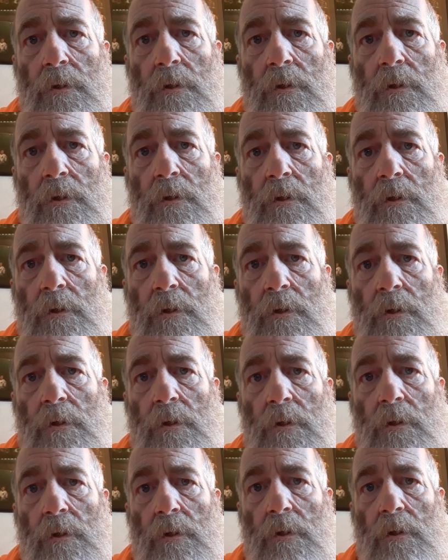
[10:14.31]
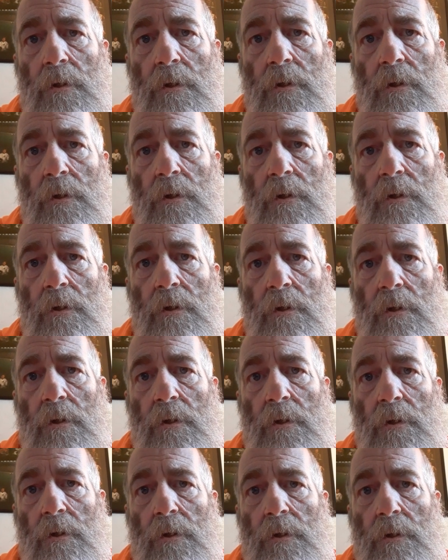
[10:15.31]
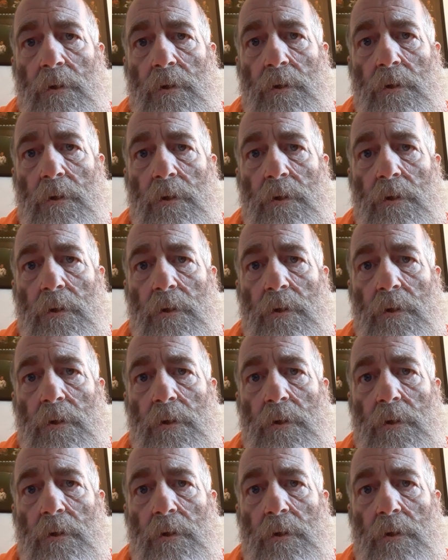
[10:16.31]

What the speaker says: Nothing is said.